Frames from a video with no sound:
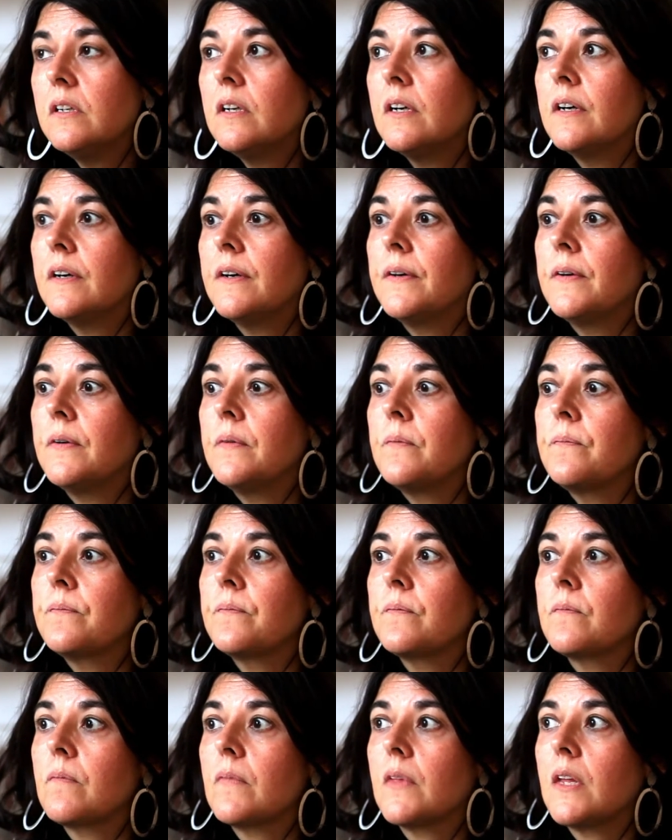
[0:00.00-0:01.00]

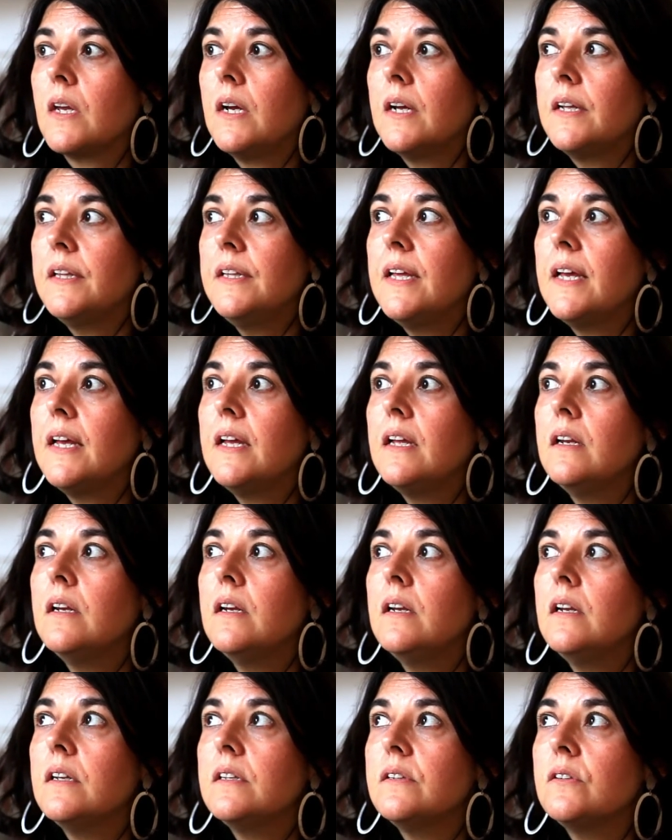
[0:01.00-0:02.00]
And
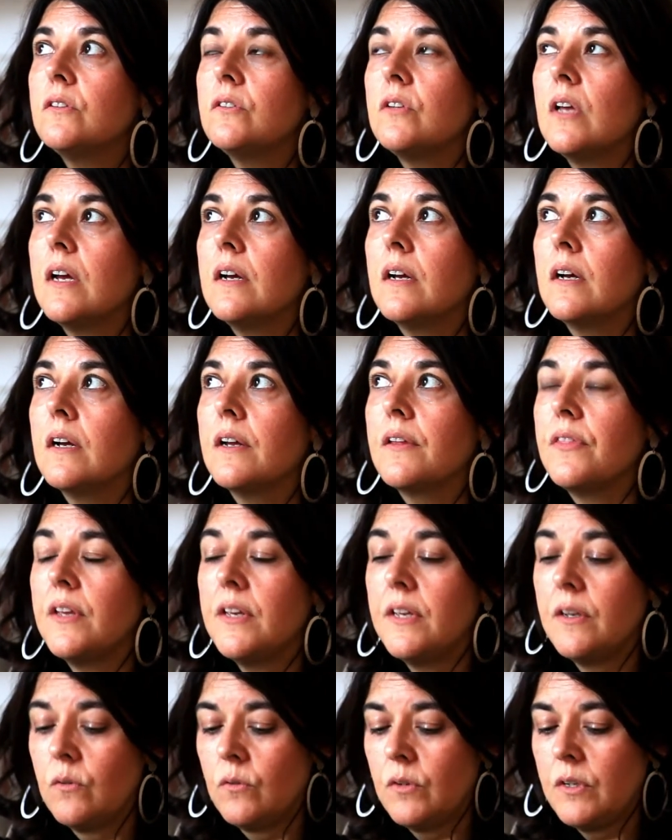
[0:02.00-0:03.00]
then I
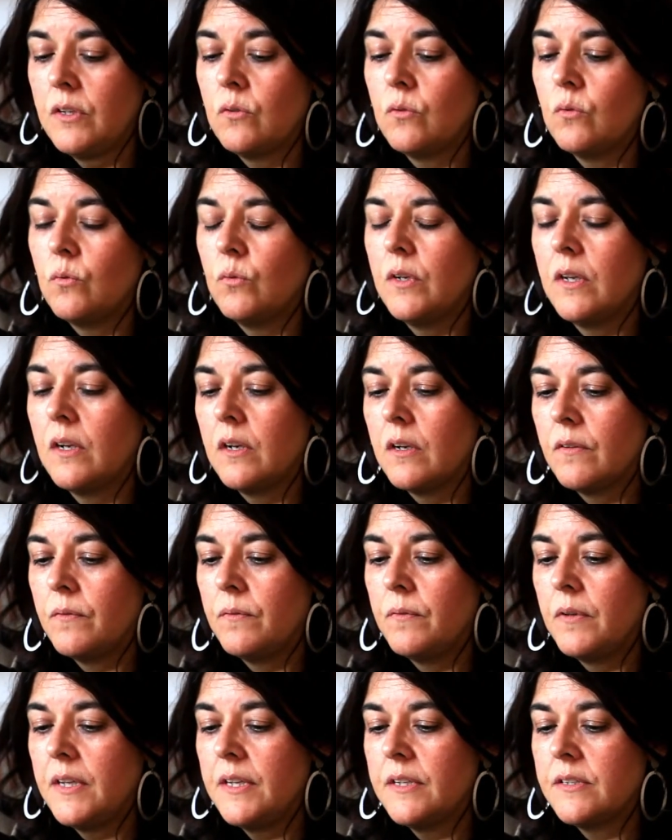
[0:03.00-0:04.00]
think
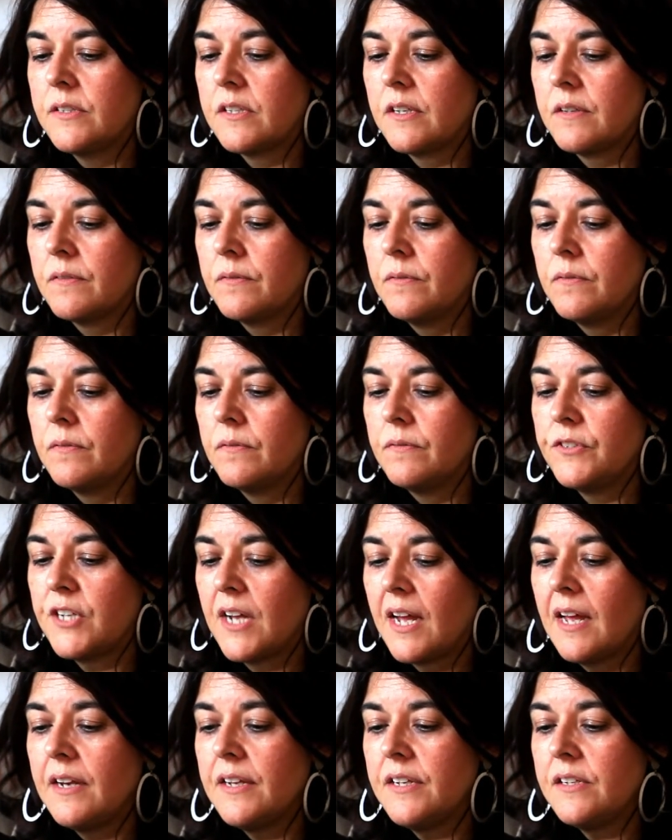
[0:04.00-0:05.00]
it's a
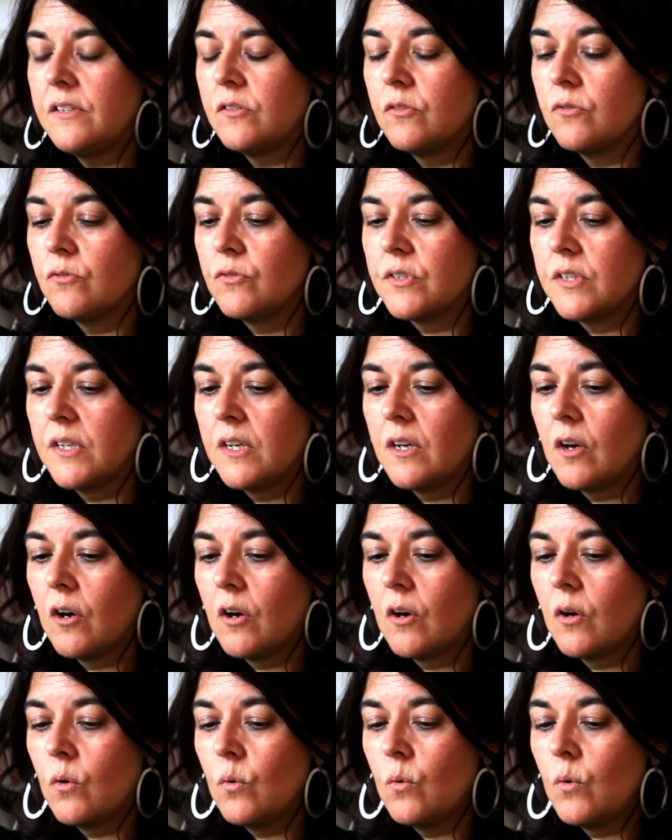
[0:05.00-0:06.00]
challenge to see
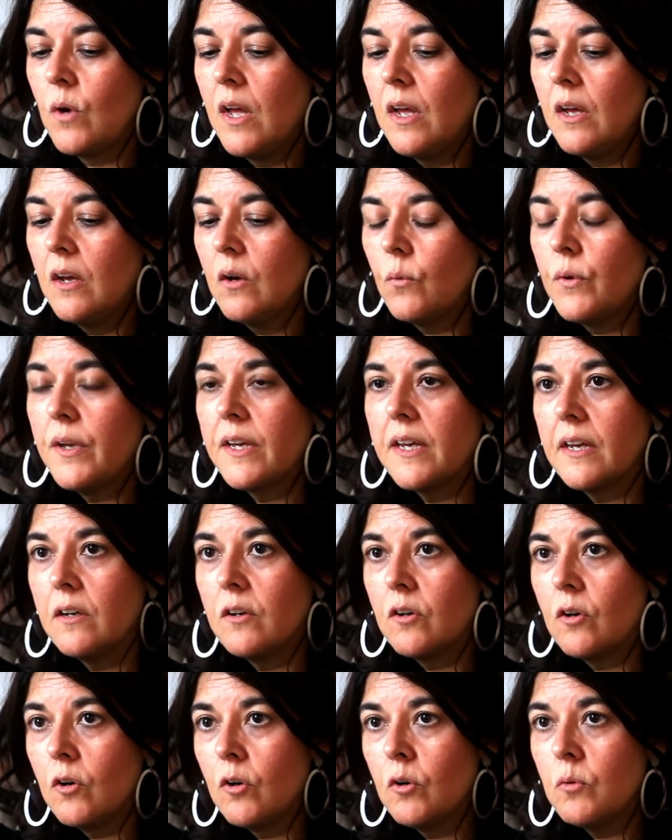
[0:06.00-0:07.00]
how we can
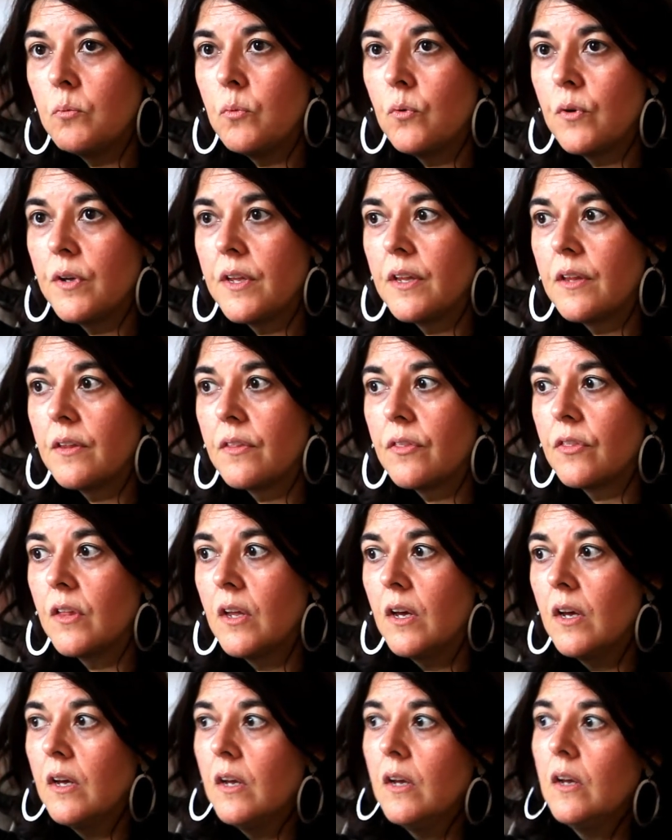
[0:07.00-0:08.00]
cope with,
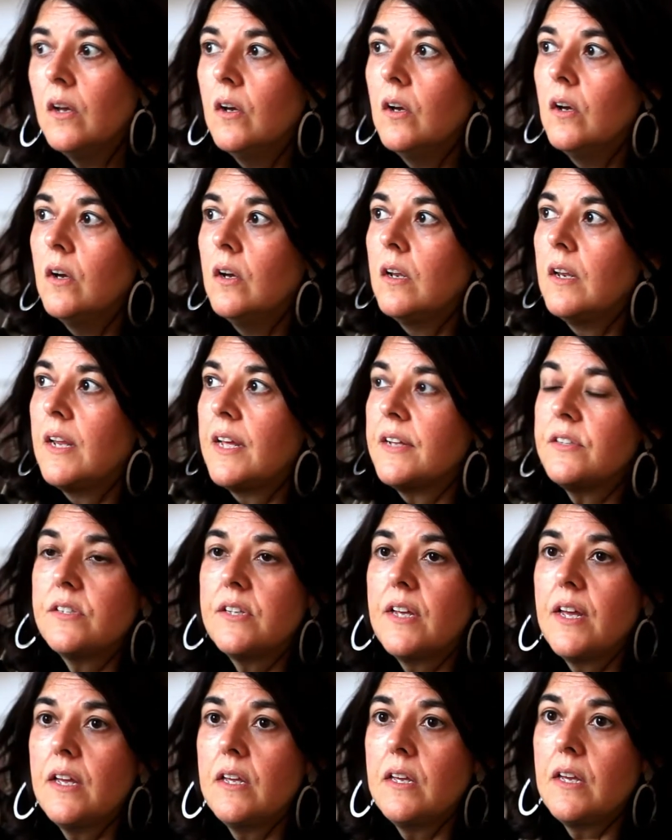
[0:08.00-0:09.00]
let's
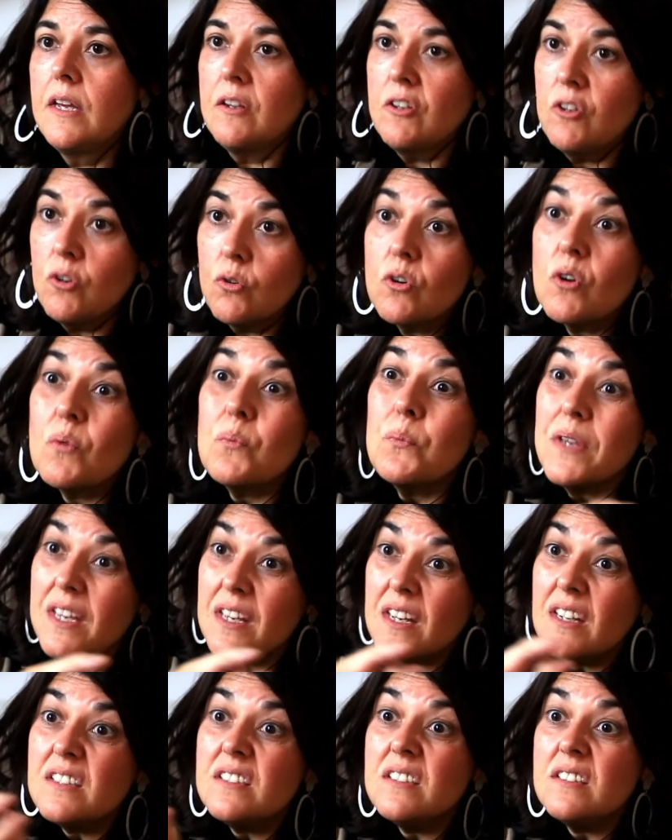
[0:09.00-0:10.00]
say, a
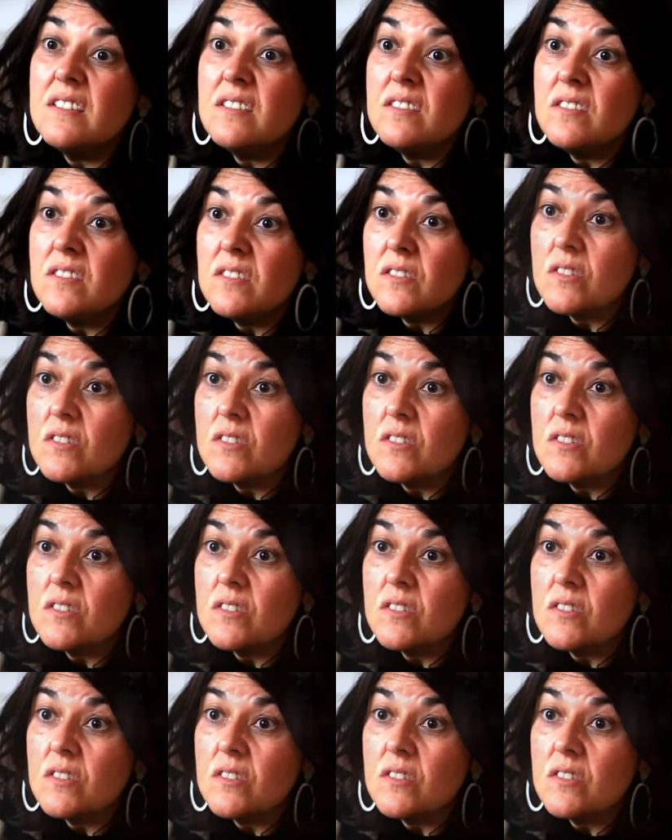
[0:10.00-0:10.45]
European